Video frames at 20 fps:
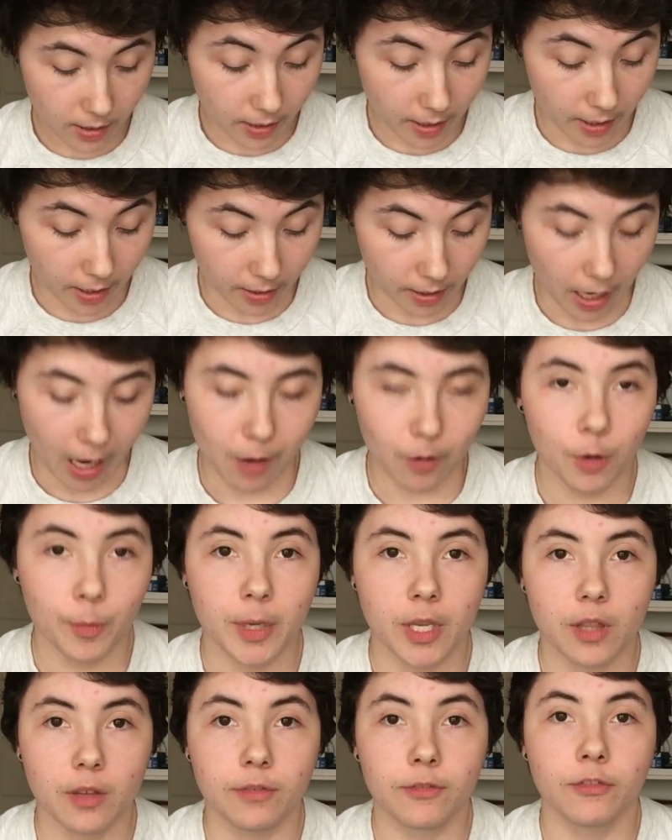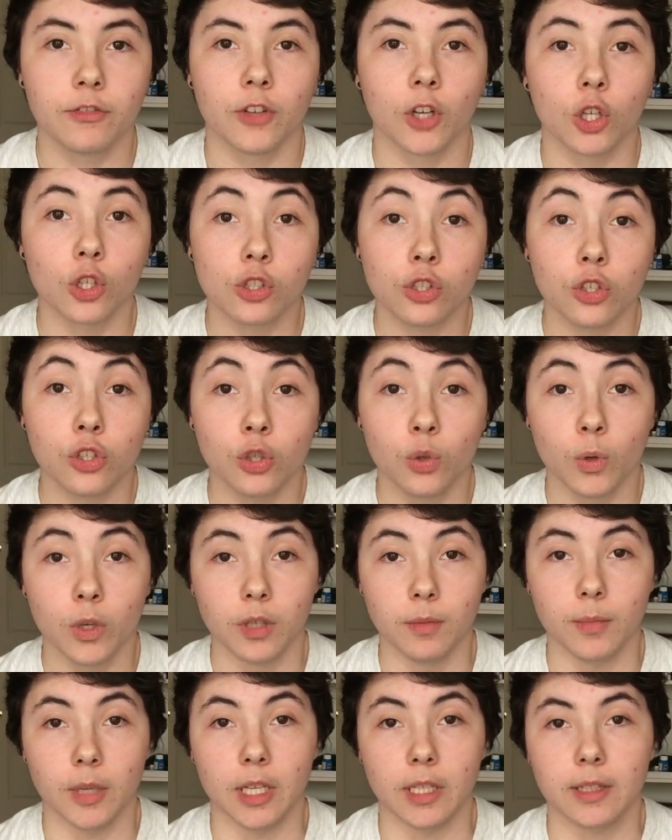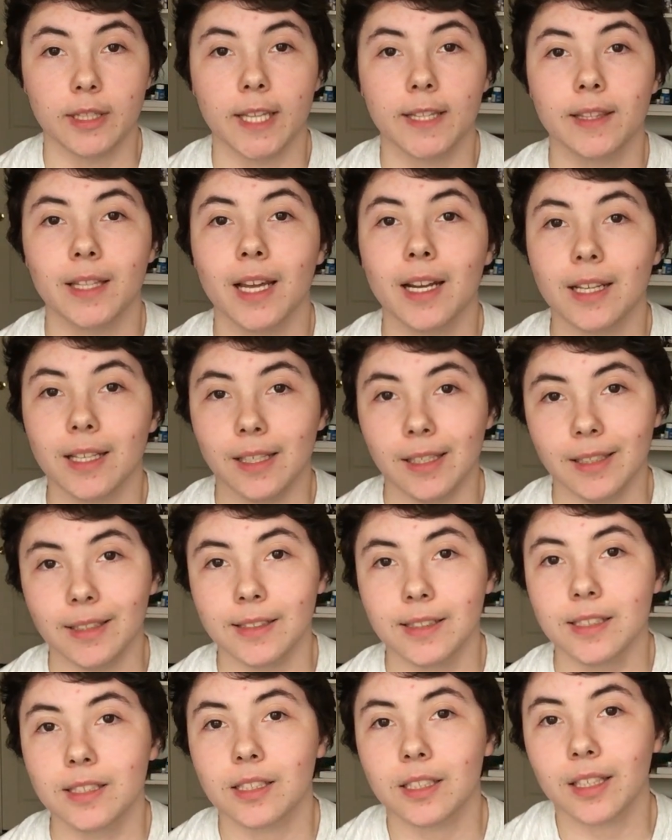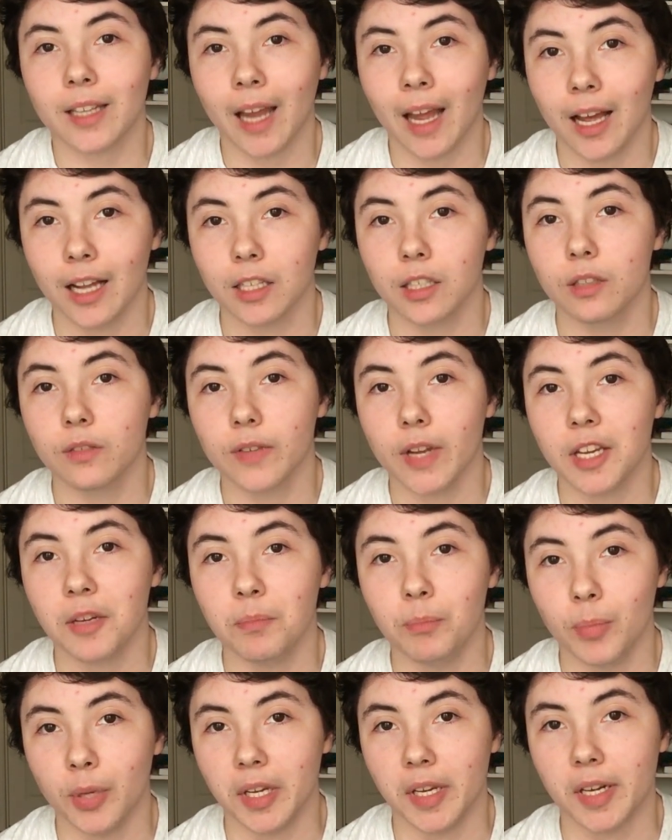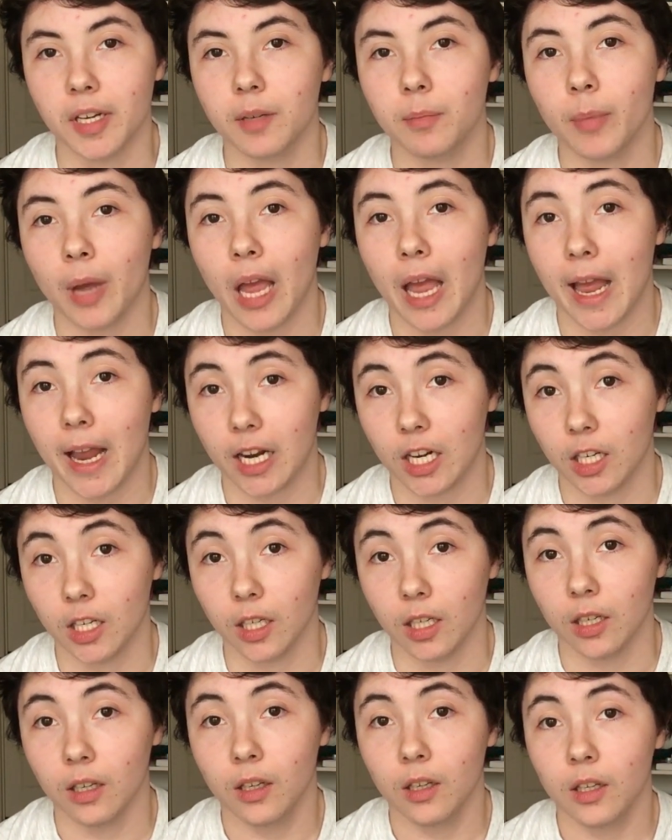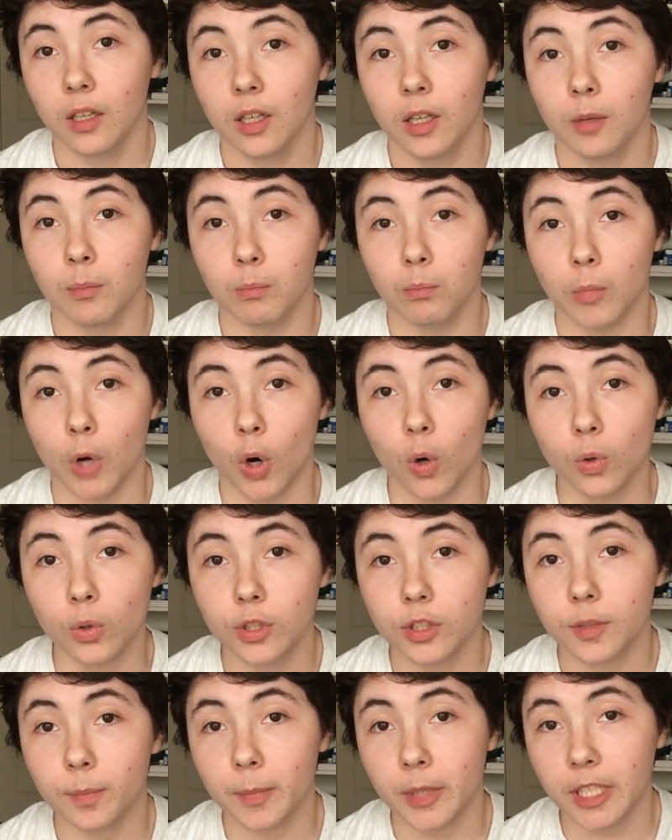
And I will be the first to admit that that is kind of a big packer. Most